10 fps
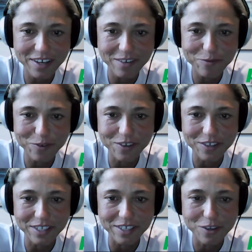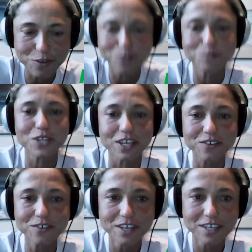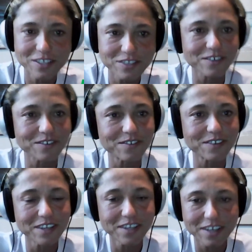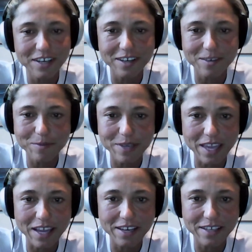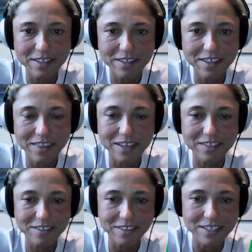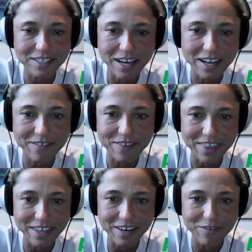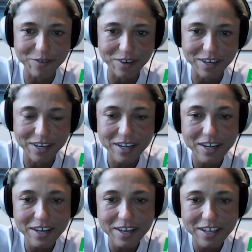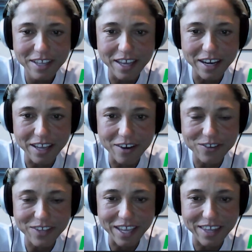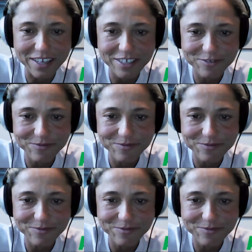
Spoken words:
for the YouTube channel. So again, thanks to this guy right there for getting it all together.